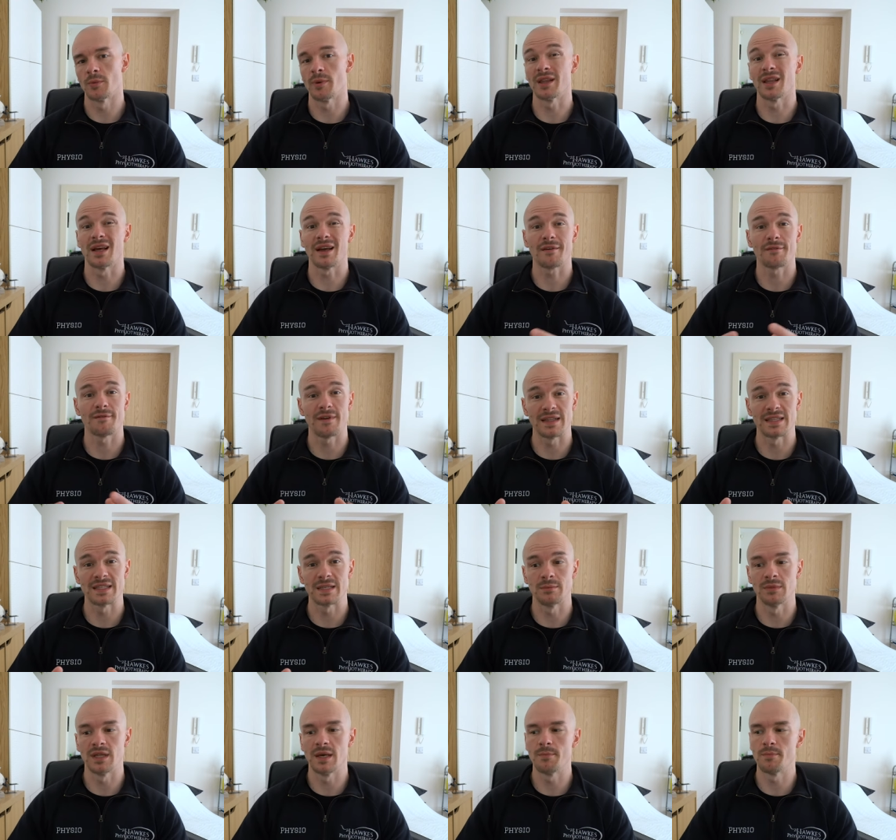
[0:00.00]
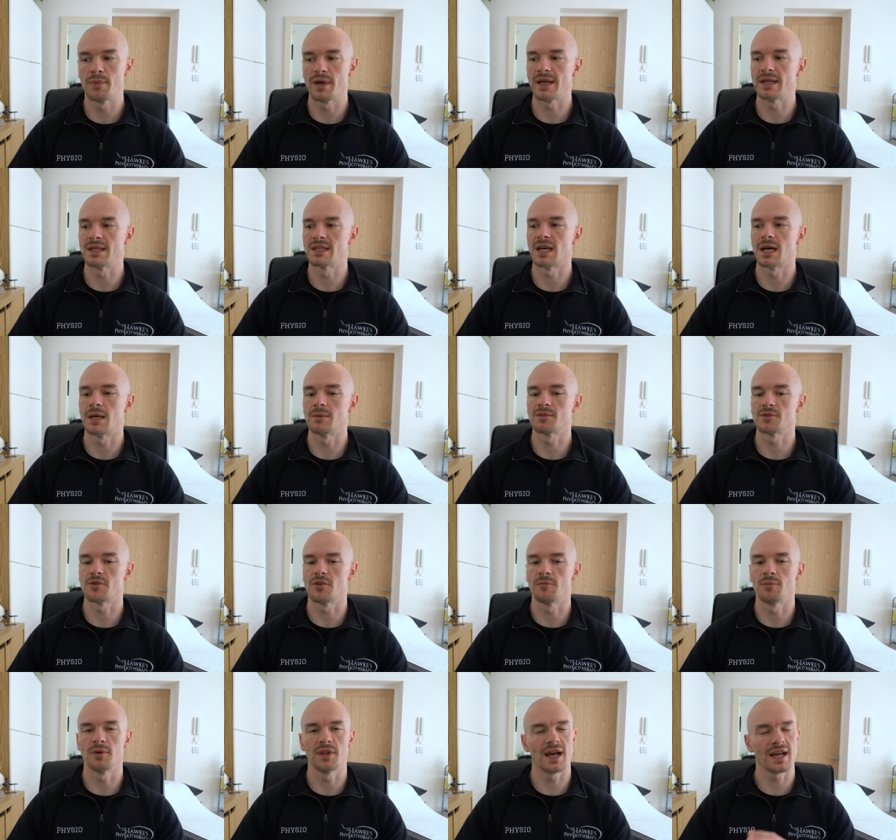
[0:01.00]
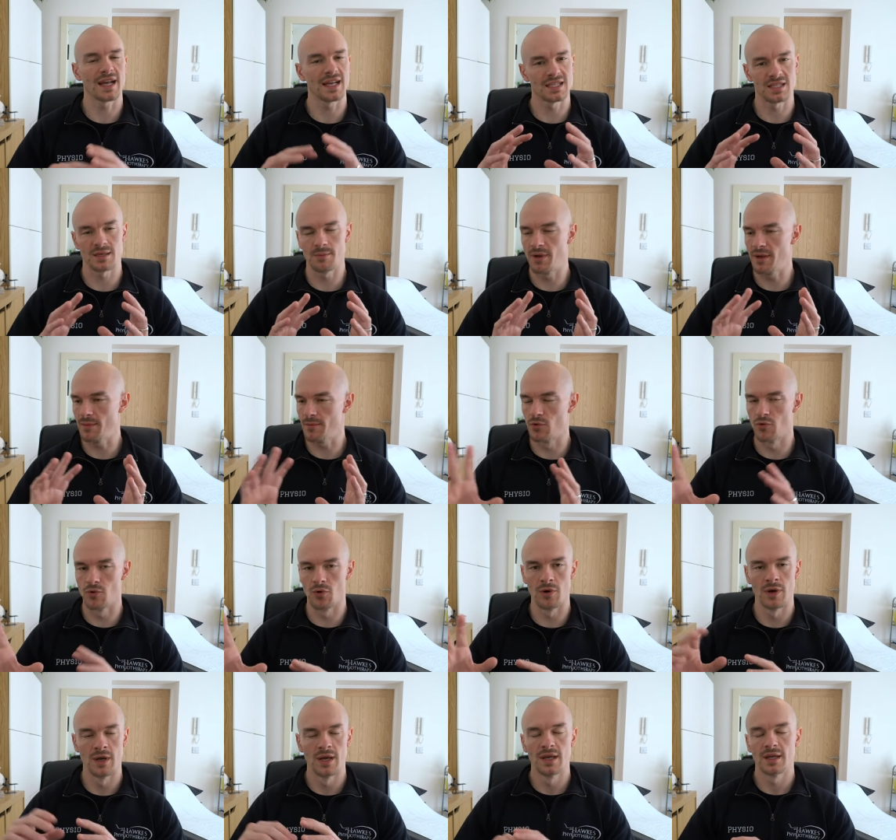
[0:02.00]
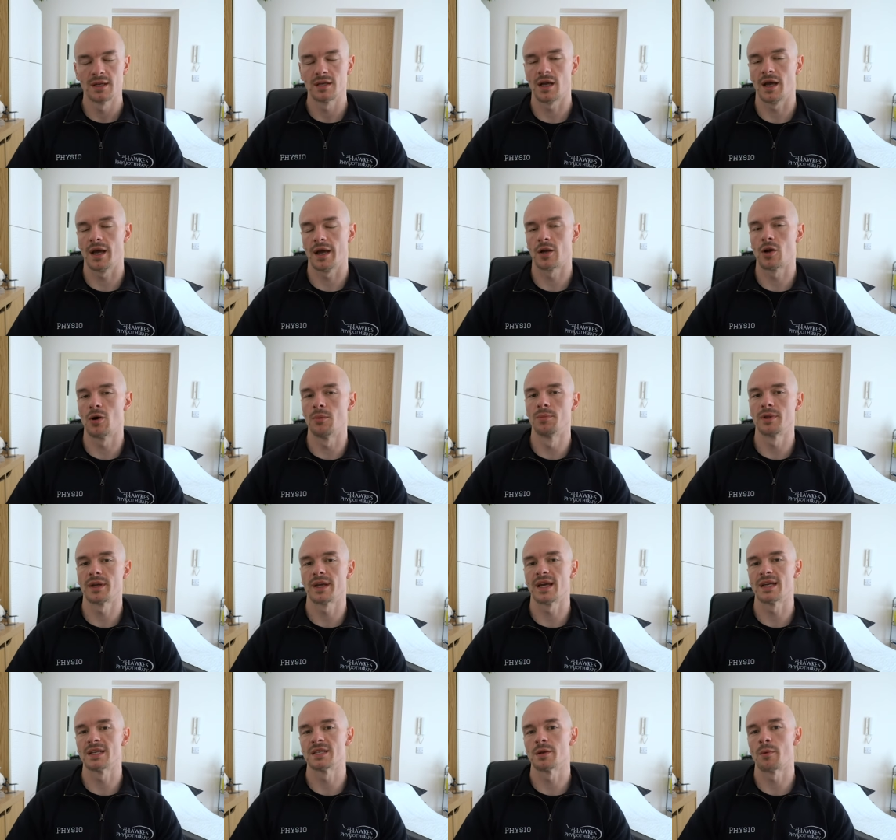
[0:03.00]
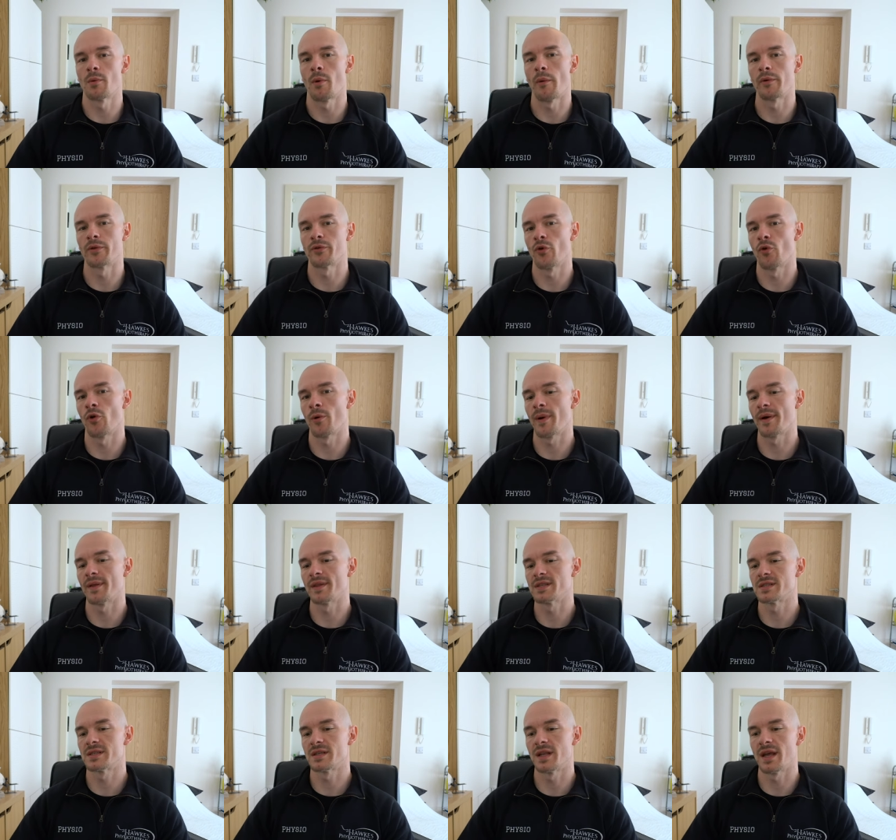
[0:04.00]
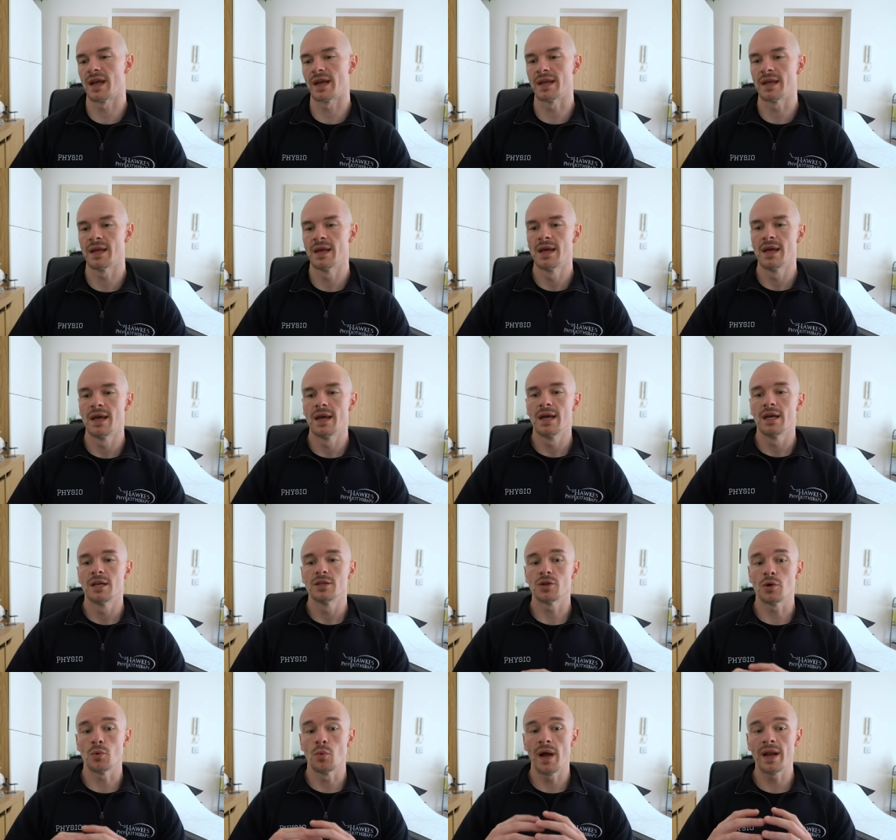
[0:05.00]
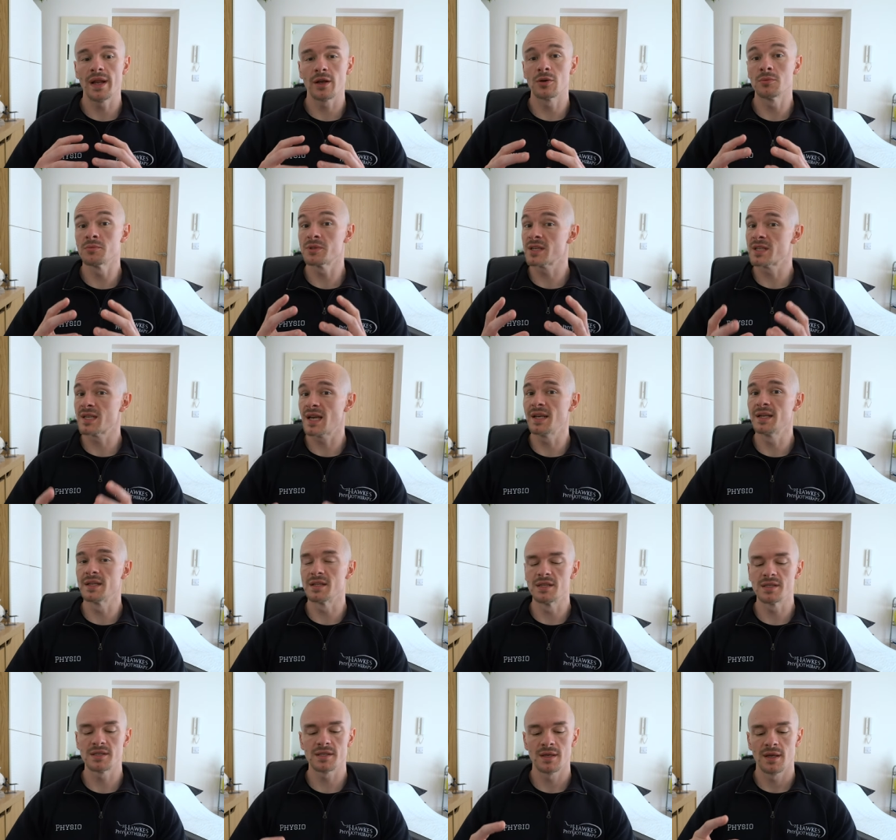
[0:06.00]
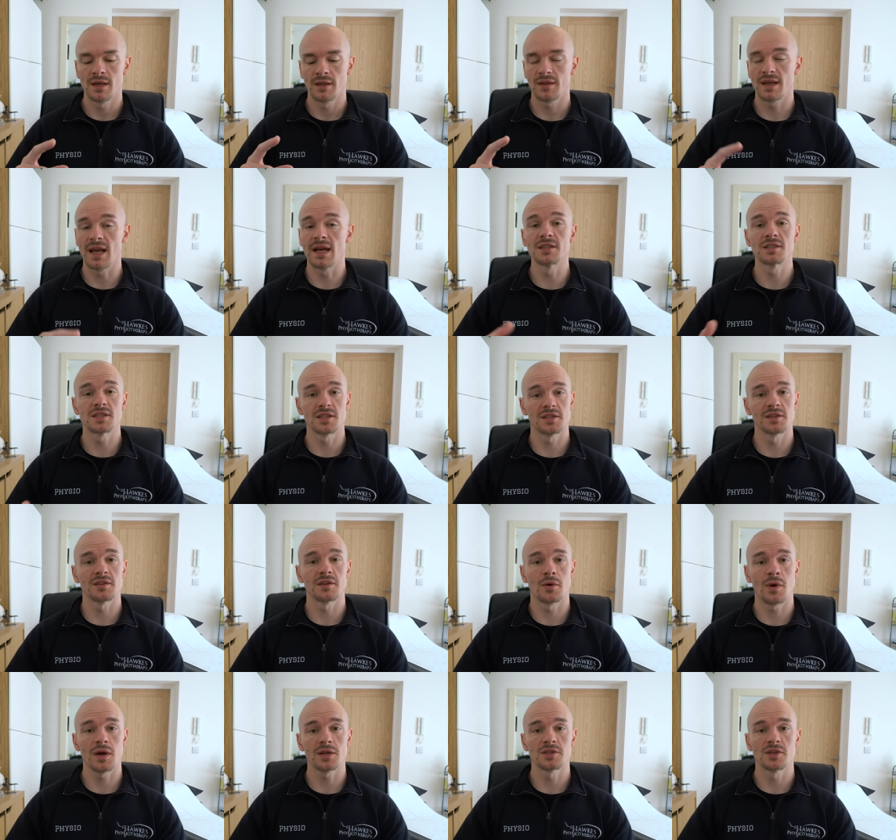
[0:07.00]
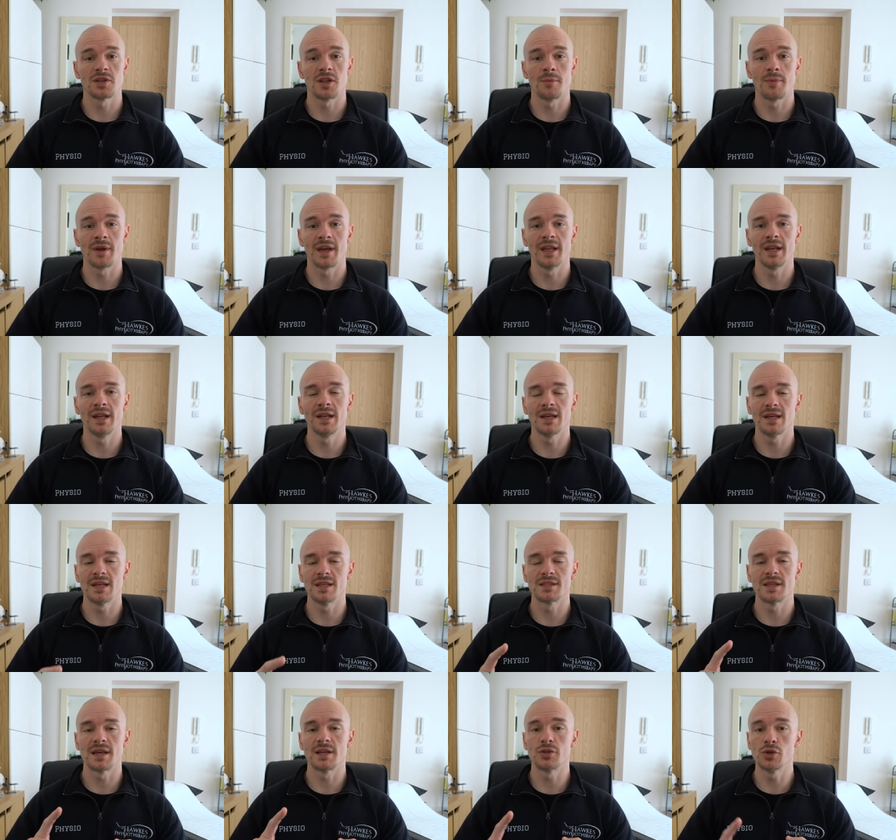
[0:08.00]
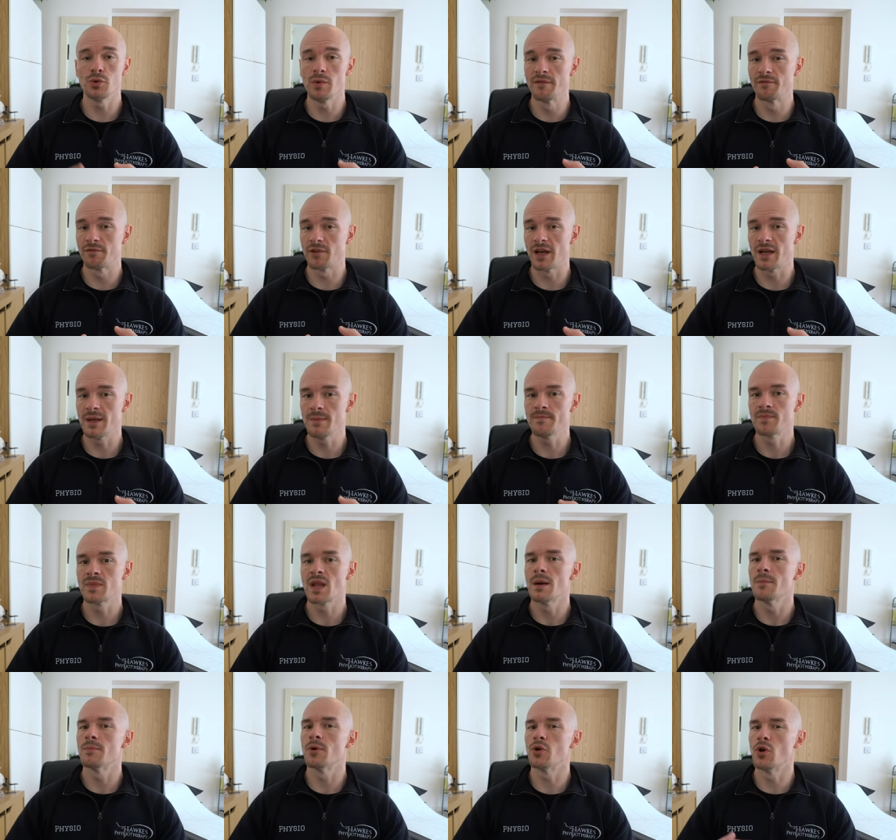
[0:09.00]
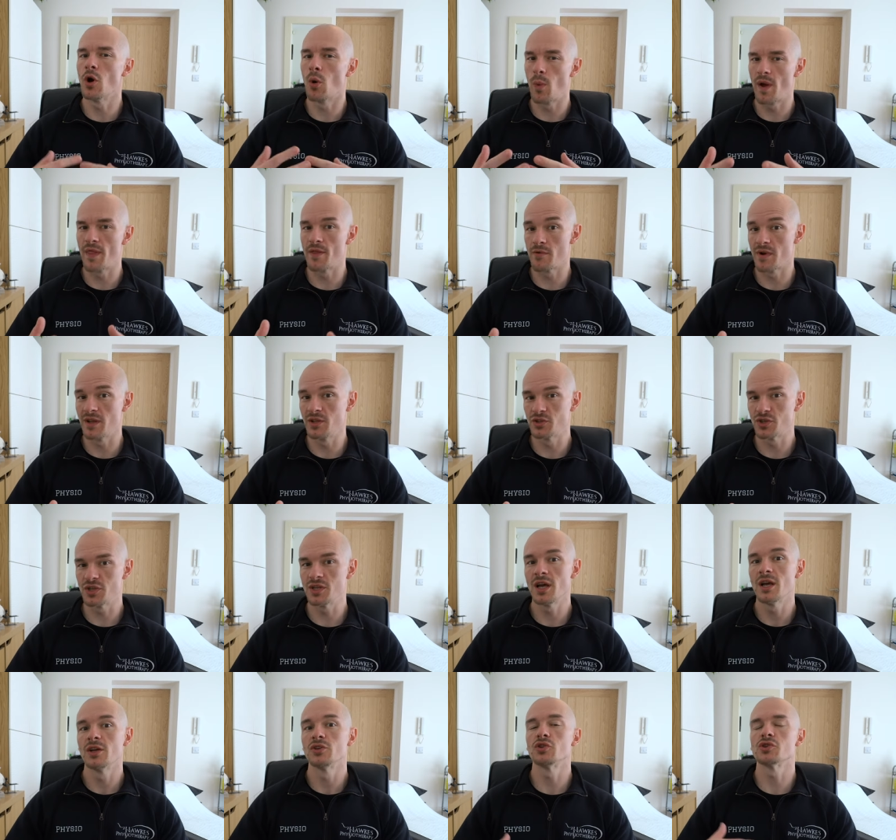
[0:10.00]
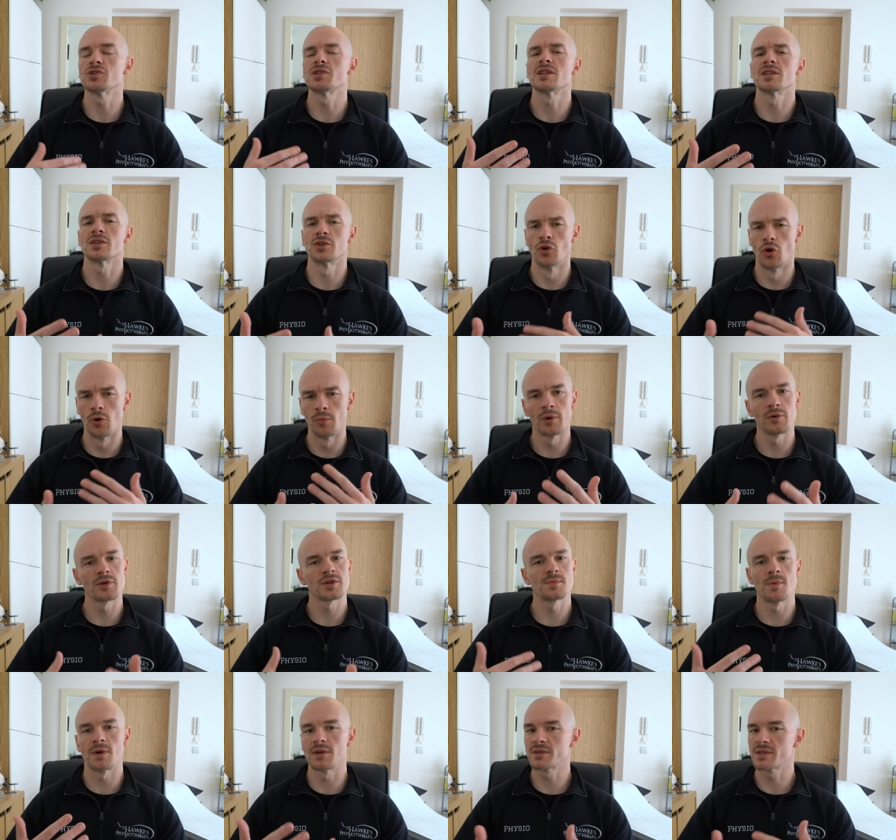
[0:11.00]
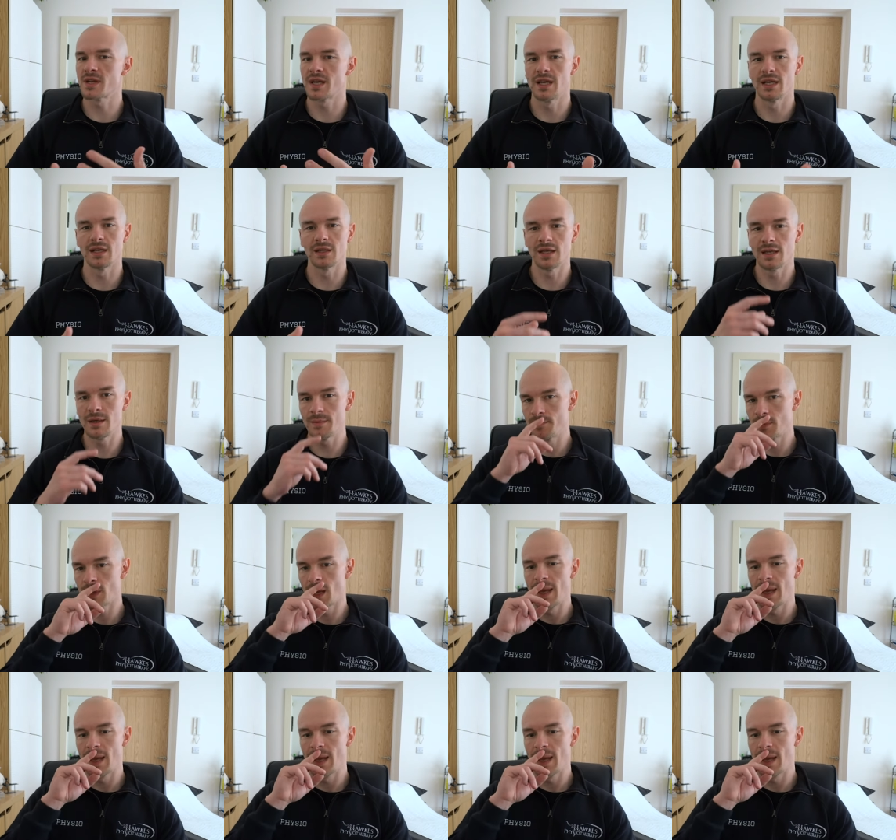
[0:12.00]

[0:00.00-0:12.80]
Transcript: a bit like phantom limb pain type stuff. But that gets a bit more complicated, and we won't talk about this today. So when it comes to tendons, the answer to the question at the beginning is they do inflame, but not when they're injured, just as a normal response to healing.